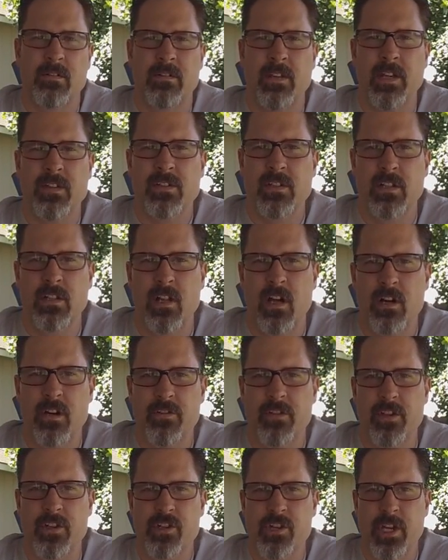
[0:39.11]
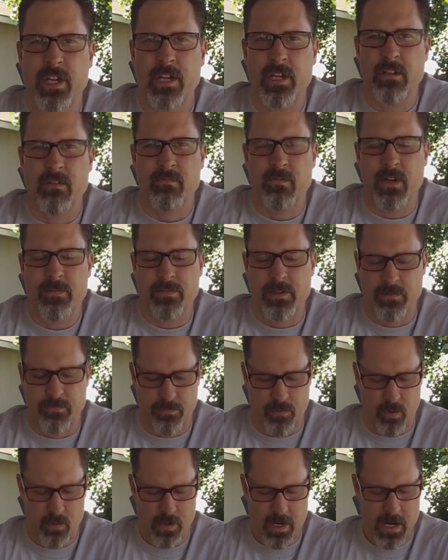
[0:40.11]
Takes a little longer than chicken, roughly
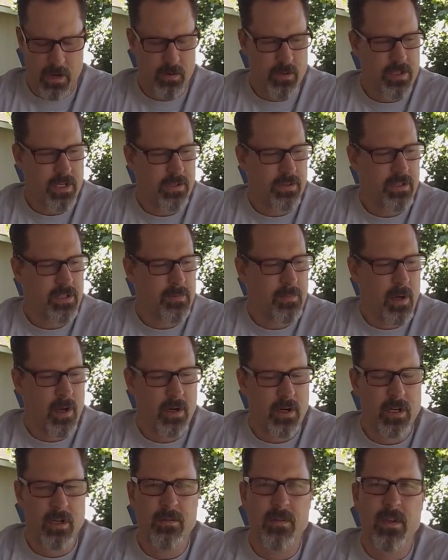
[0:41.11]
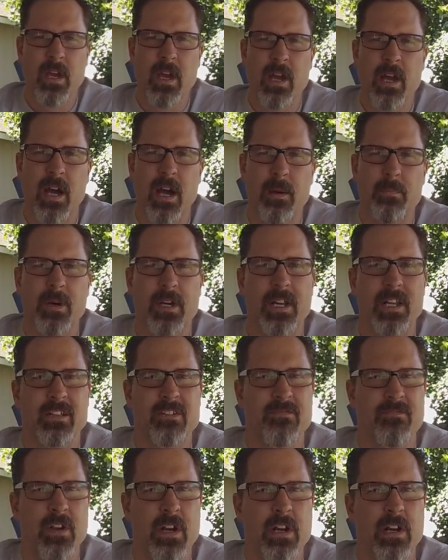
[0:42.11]
four hours on the smoker, uh, but it's
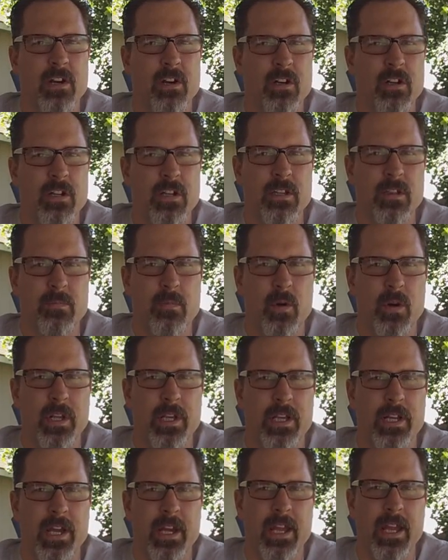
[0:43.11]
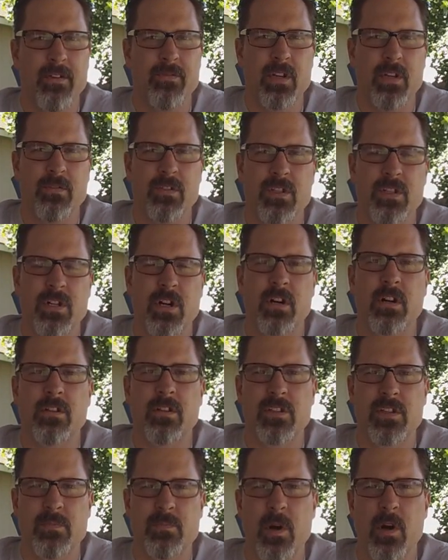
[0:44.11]
very early in the morning and I haven't even started the
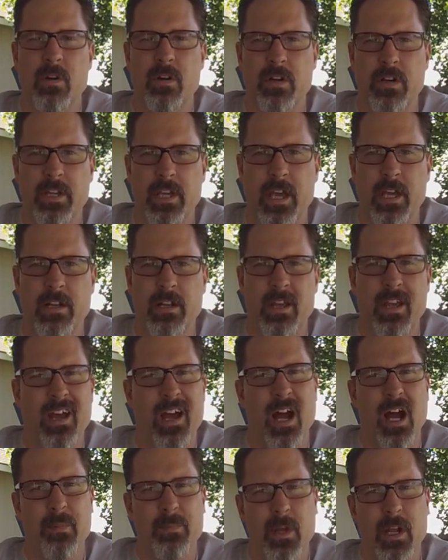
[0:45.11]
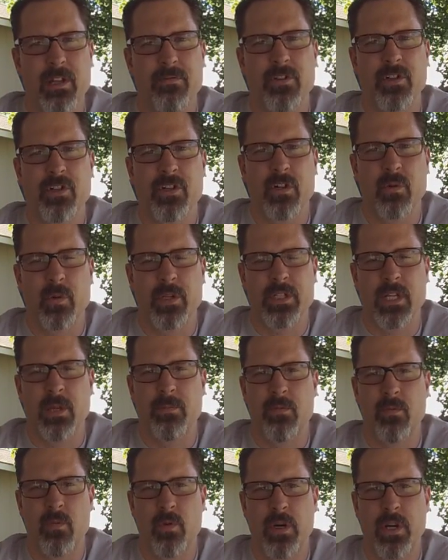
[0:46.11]
smoker yet. I'm not even sure what type
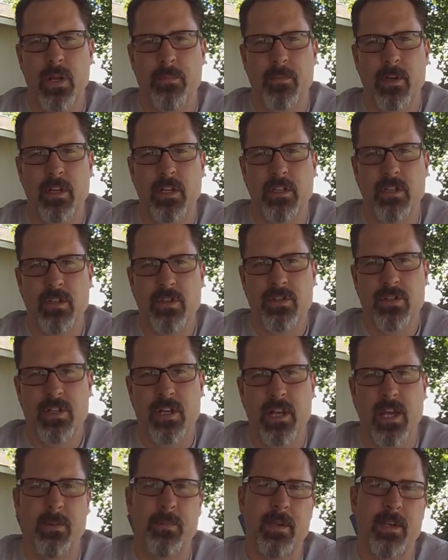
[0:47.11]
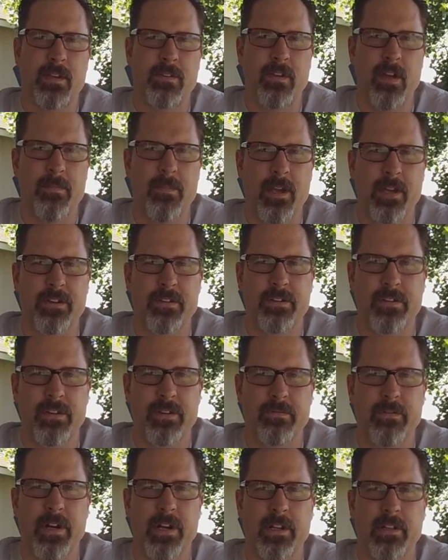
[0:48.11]
of wood I'm going to use today because I'm actually
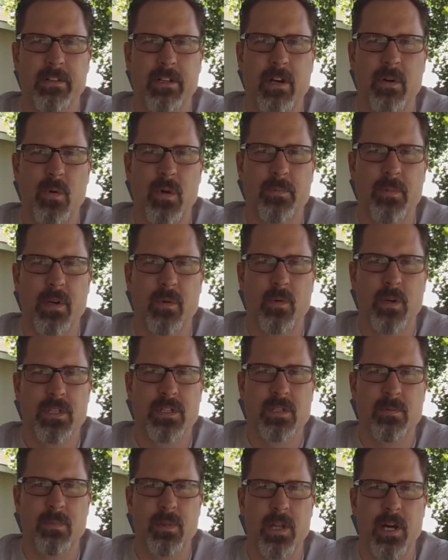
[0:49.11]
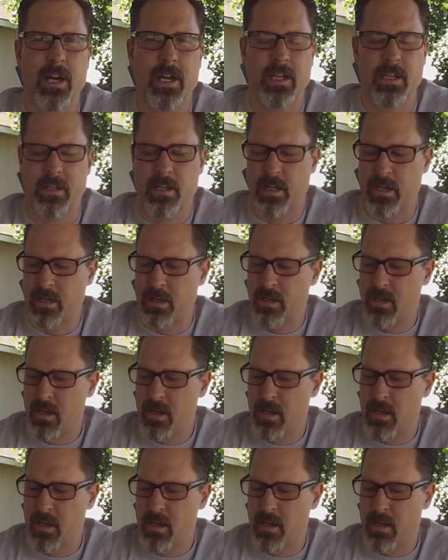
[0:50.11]
running low on my wood supply and uh,